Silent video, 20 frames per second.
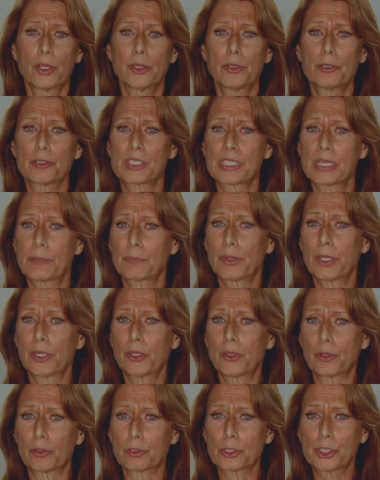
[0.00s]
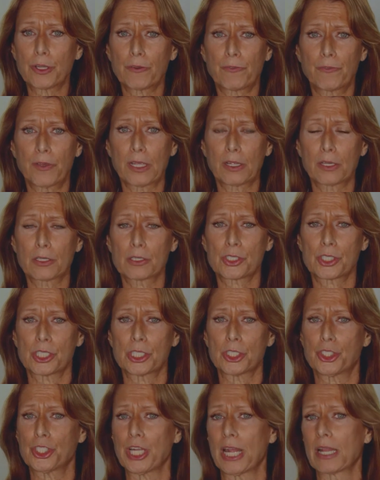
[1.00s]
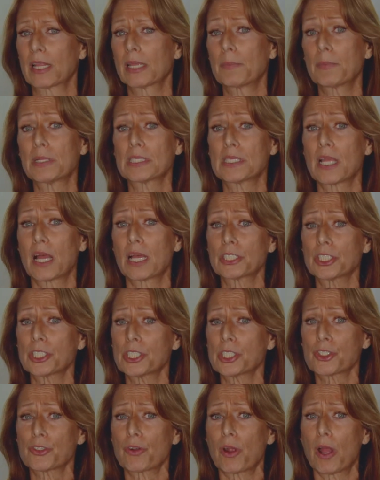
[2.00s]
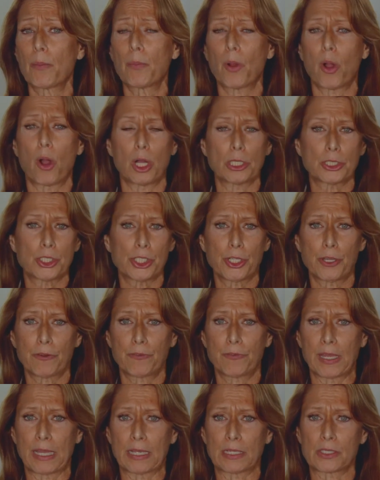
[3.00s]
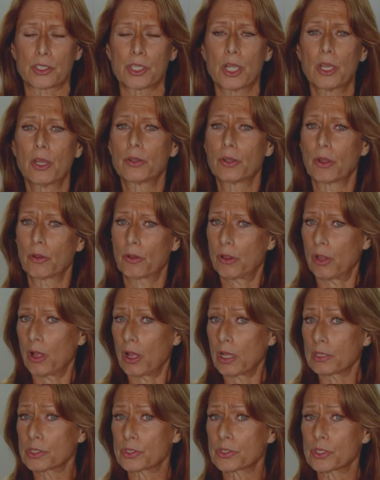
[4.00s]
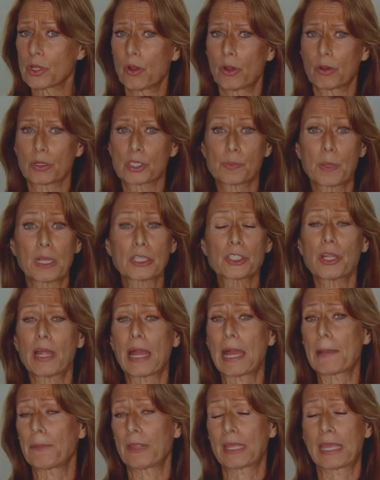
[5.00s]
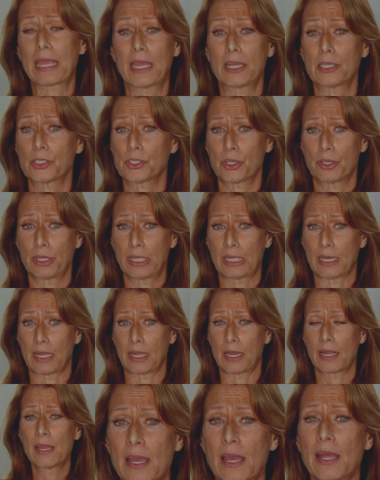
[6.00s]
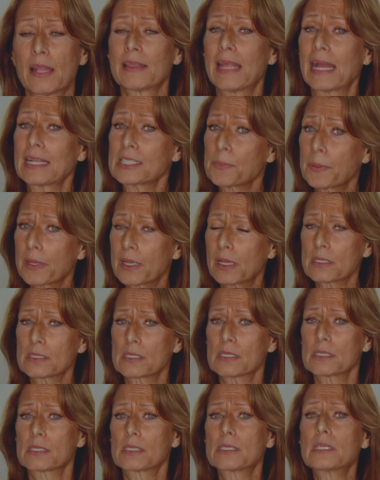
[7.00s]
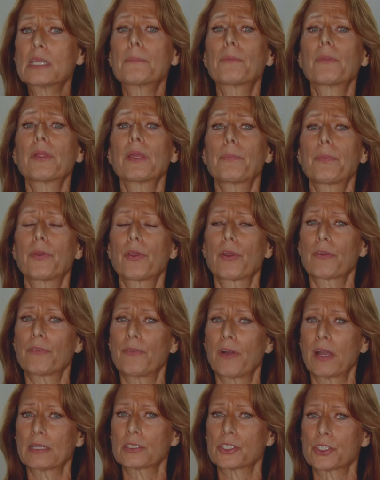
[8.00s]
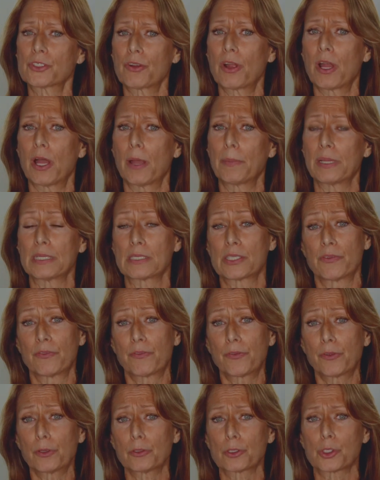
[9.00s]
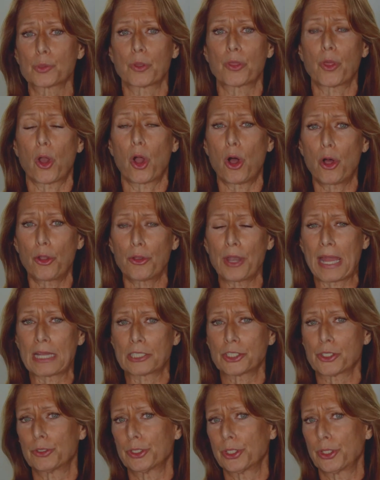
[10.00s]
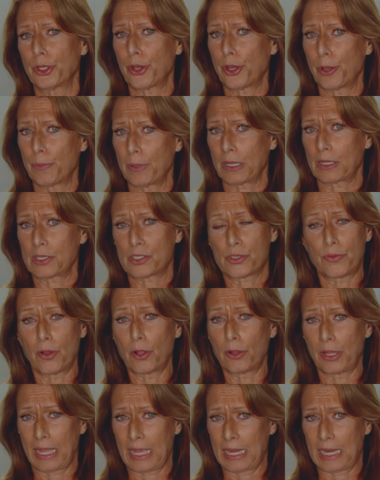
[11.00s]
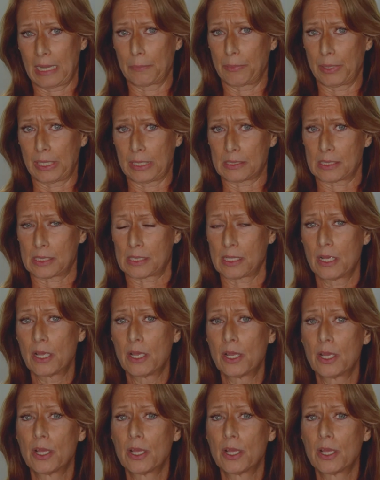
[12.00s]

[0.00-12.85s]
You simply use your fingers to gently massage the scrub onto your face. No cloths or special applicators are needed. That's because this deeply purifying scrub is infused with all-natural jojoba exfoliating beads.